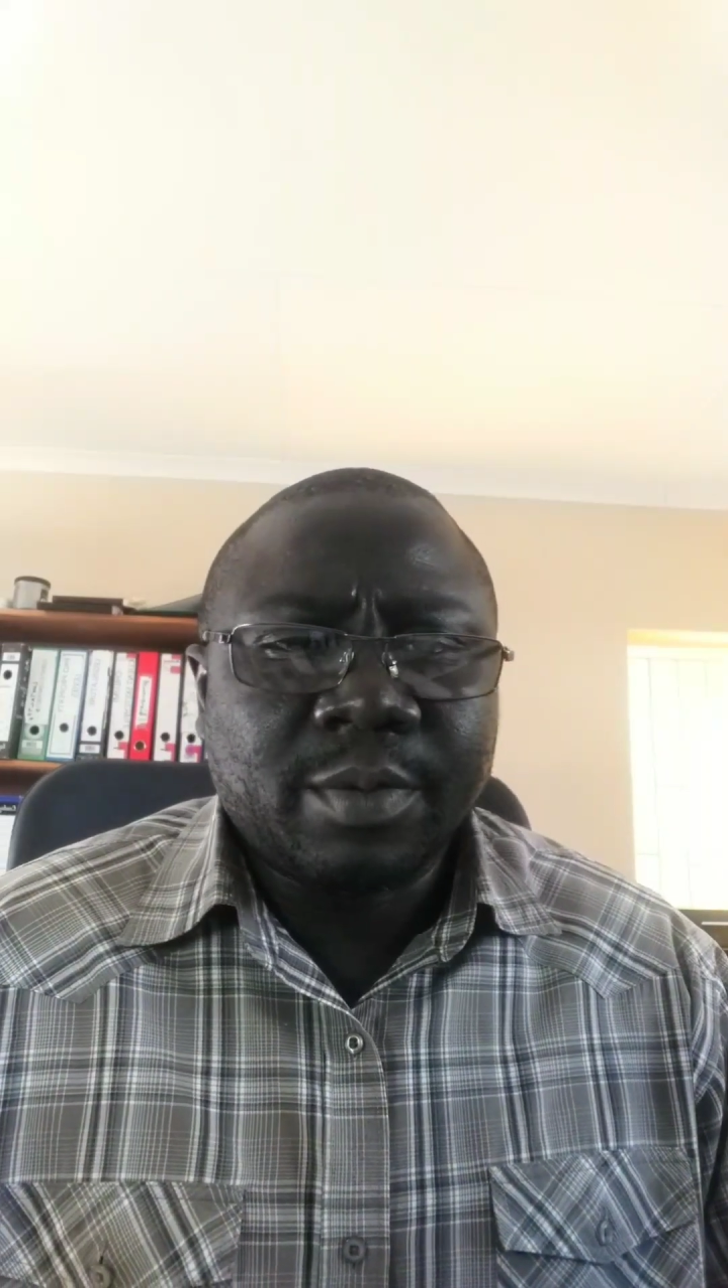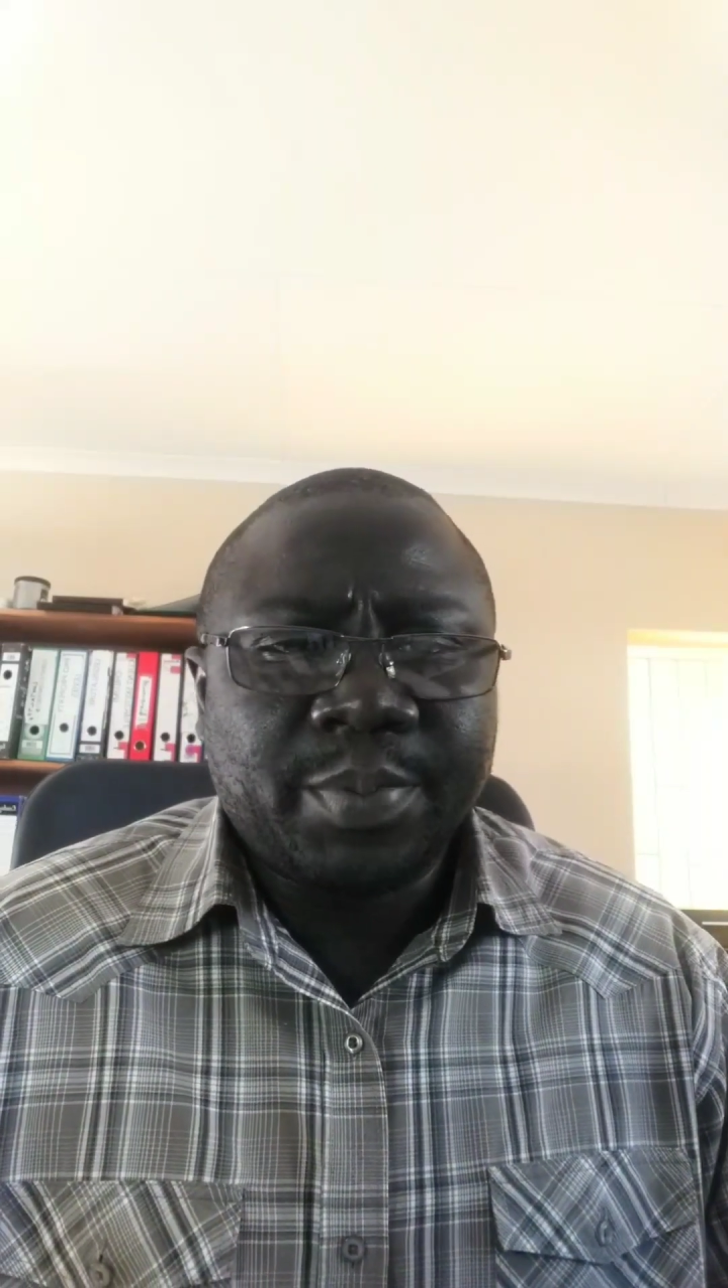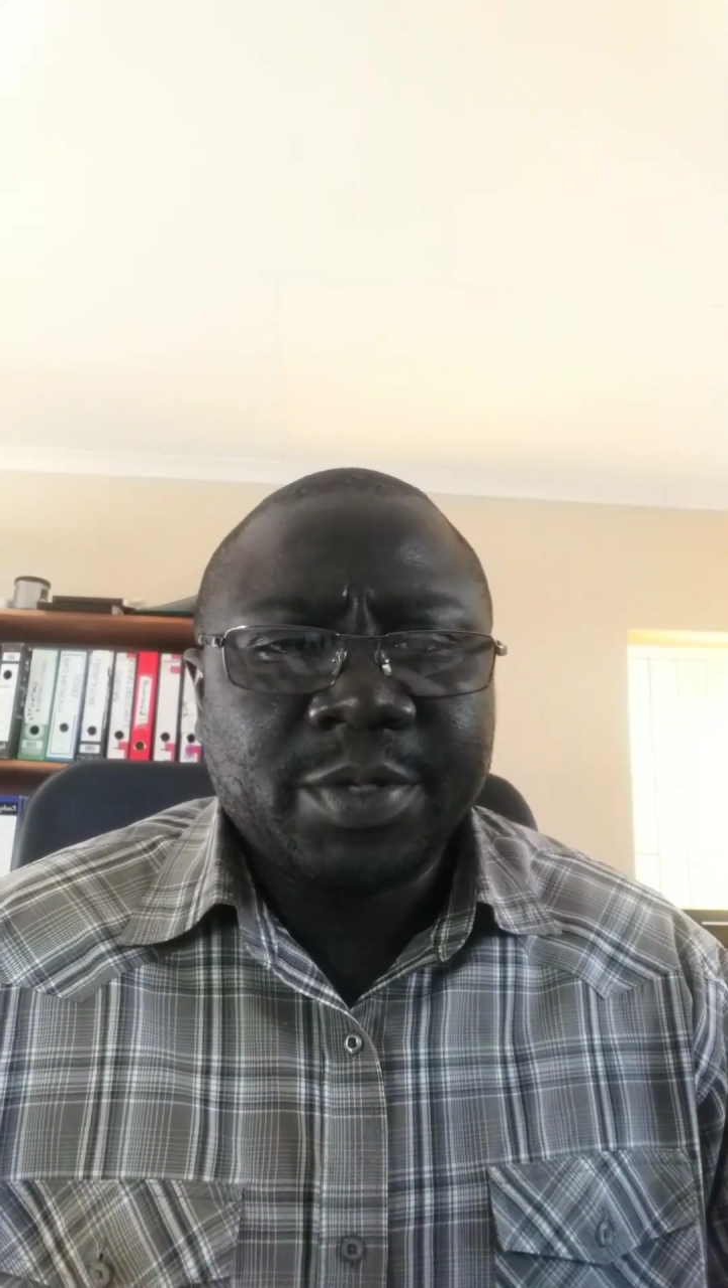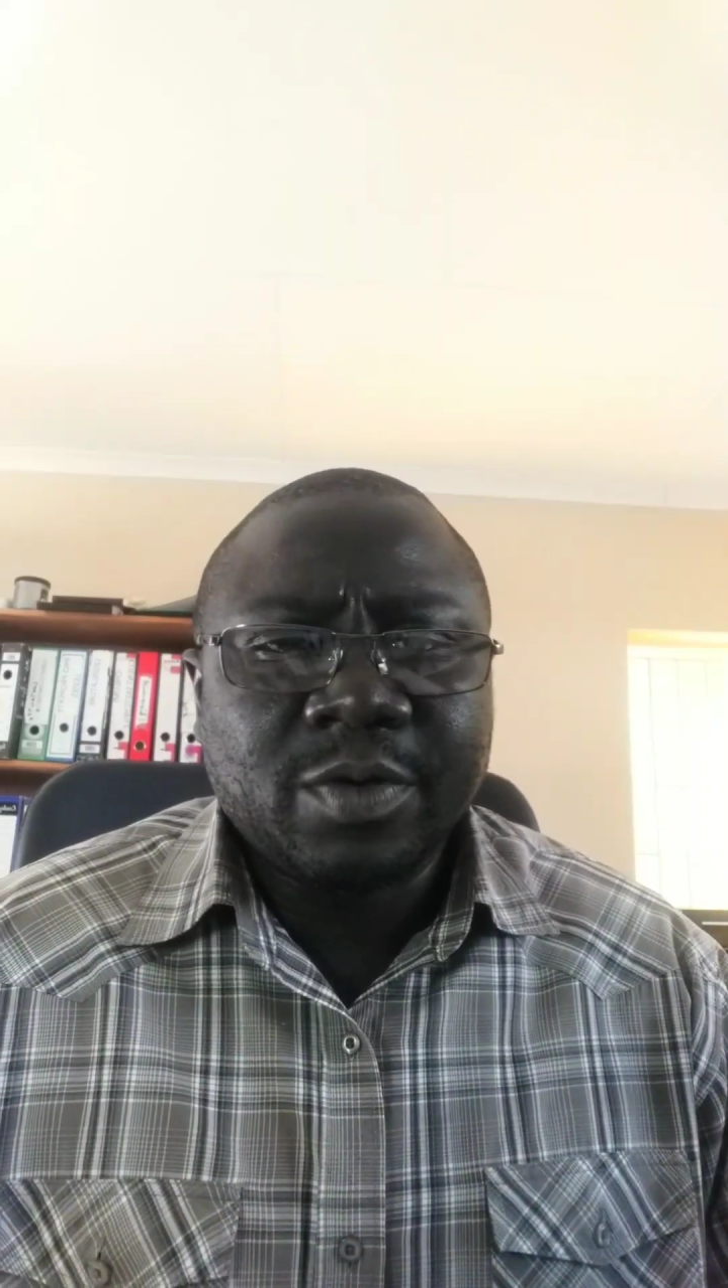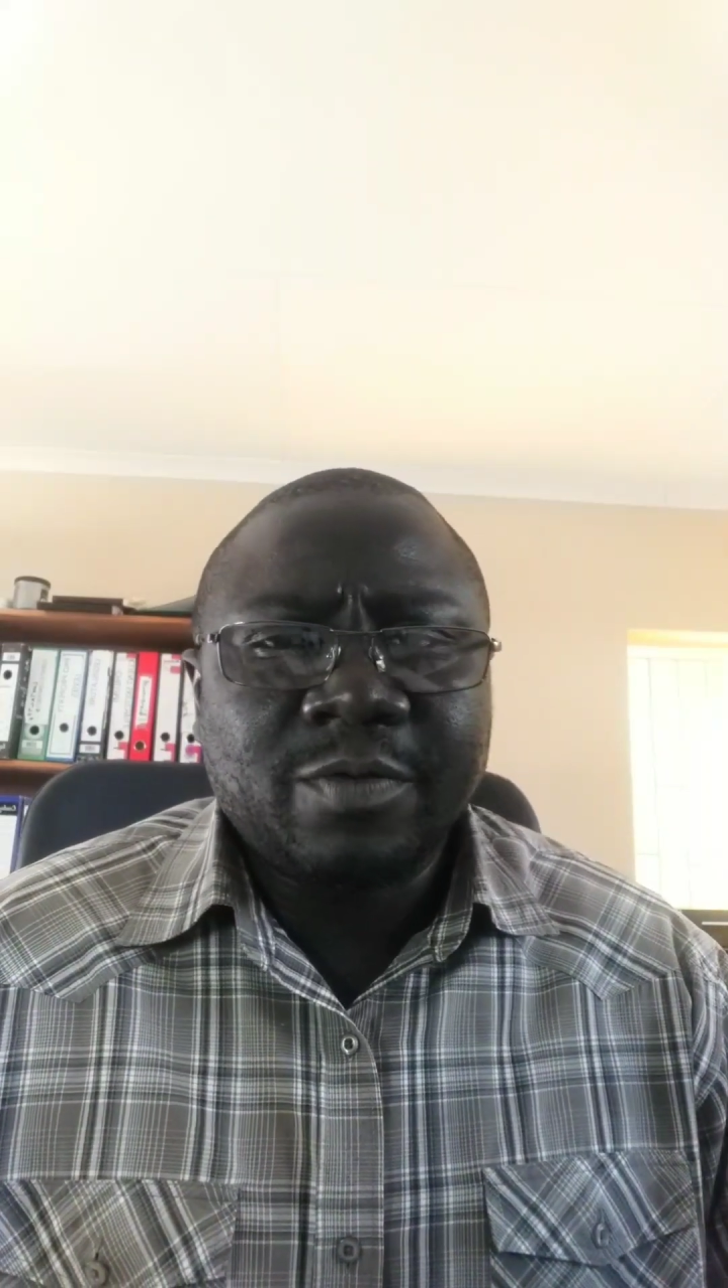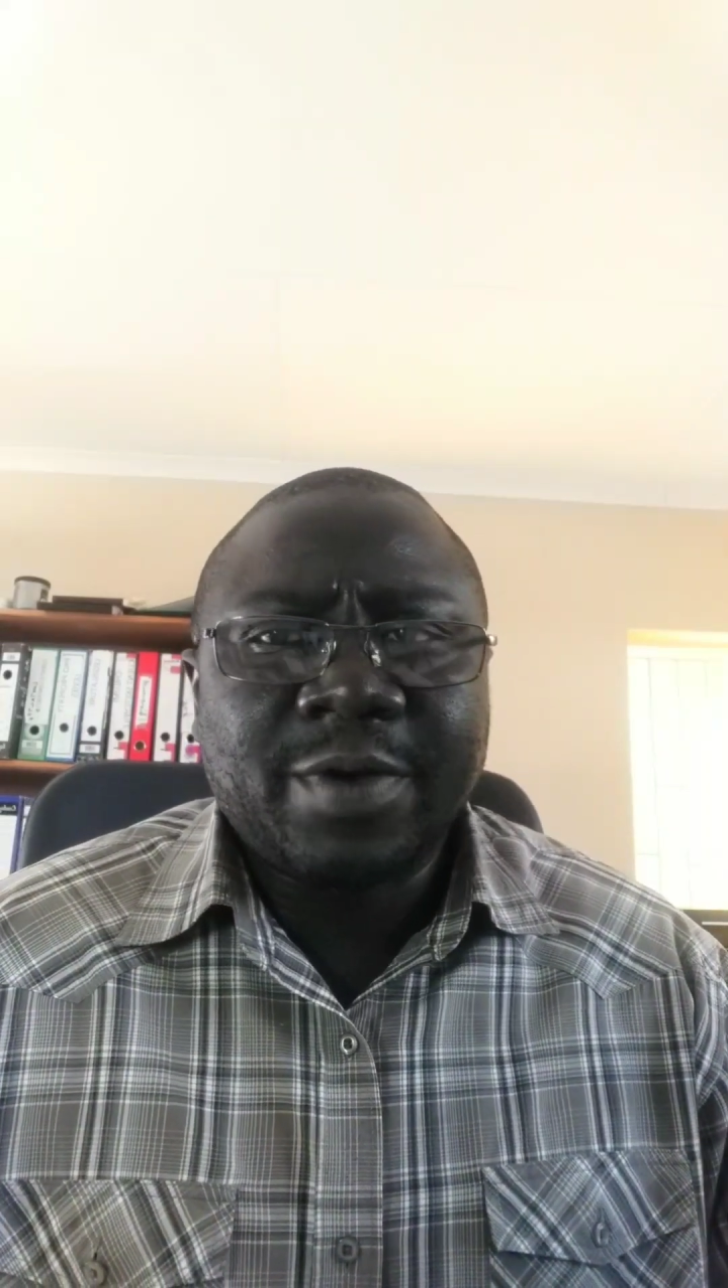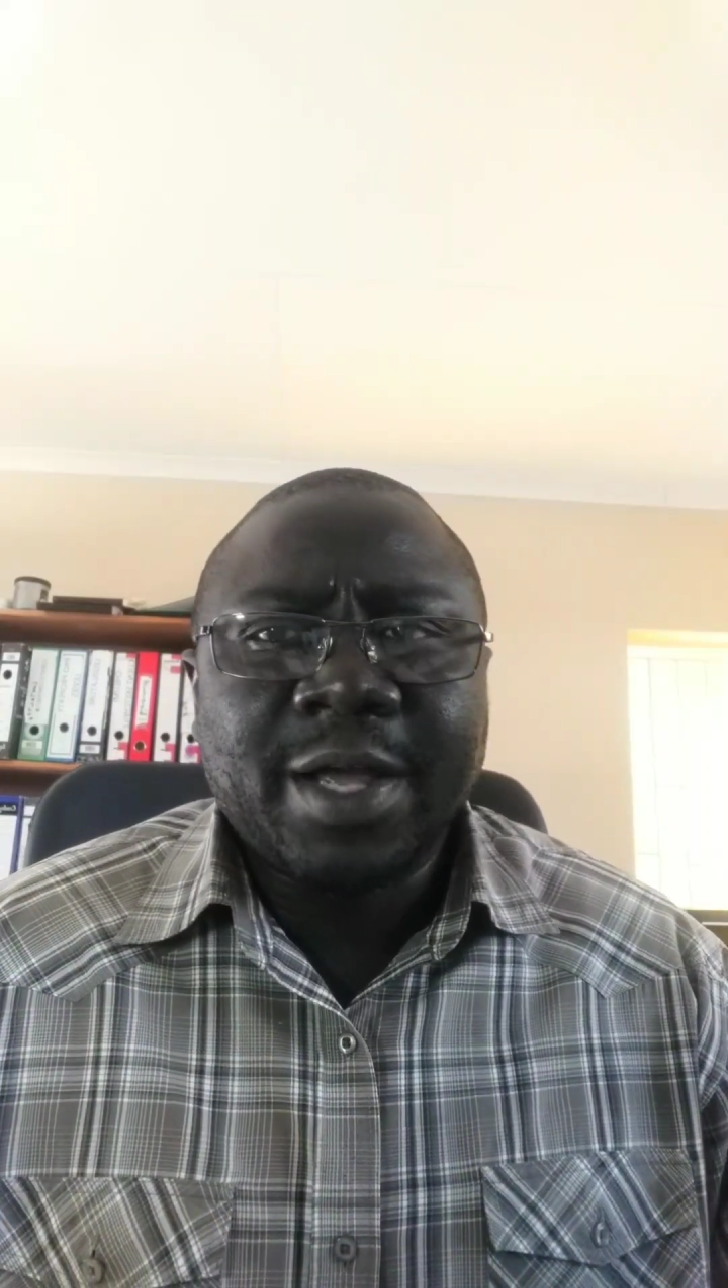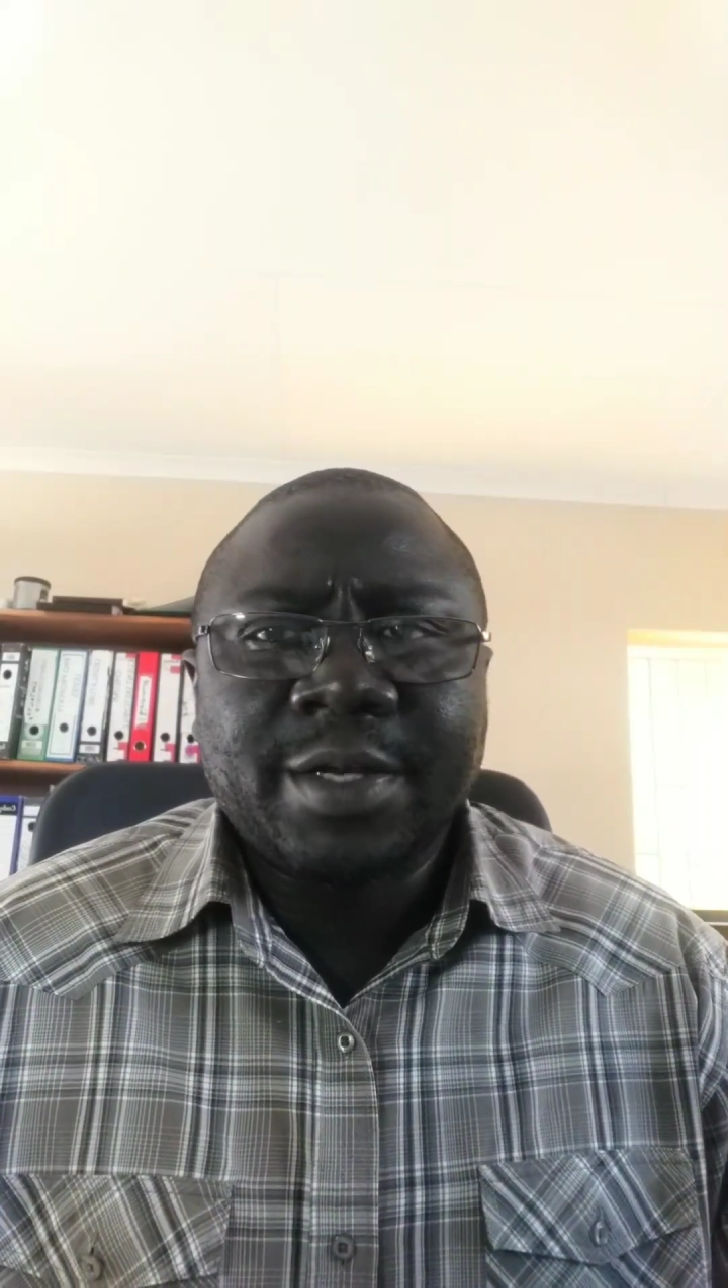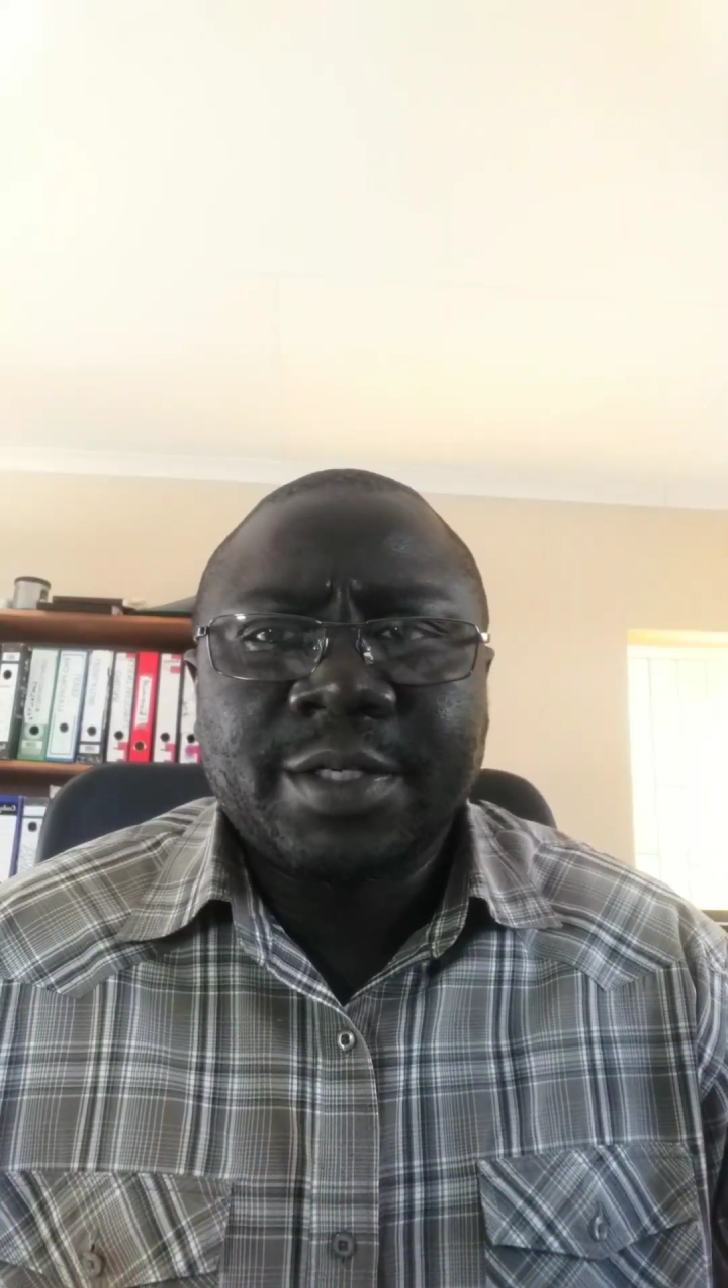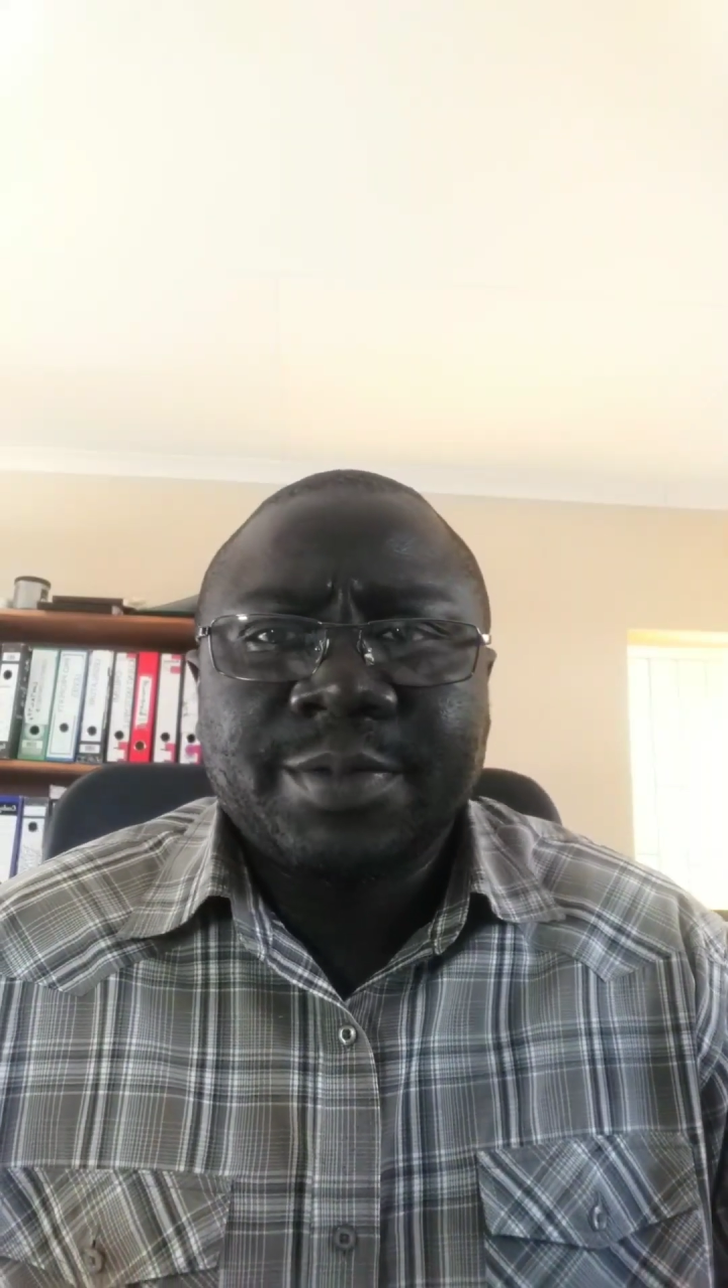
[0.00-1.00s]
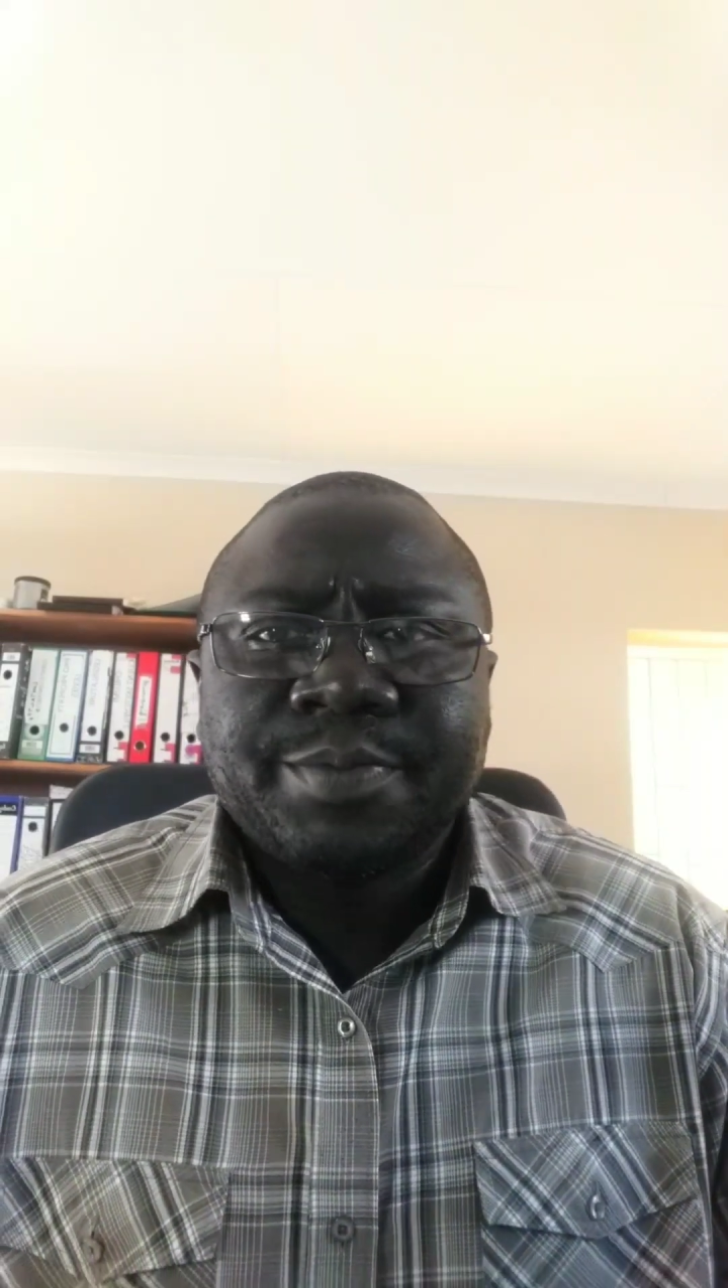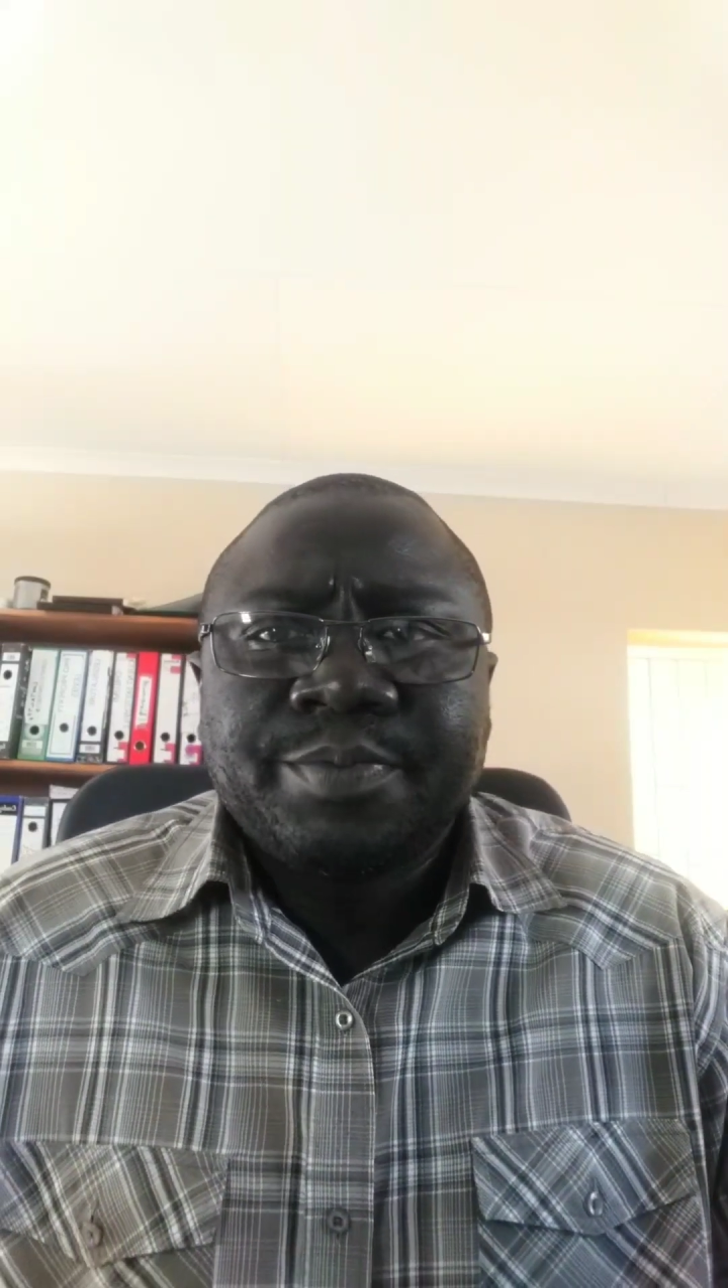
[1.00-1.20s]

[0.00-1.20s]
piece of land.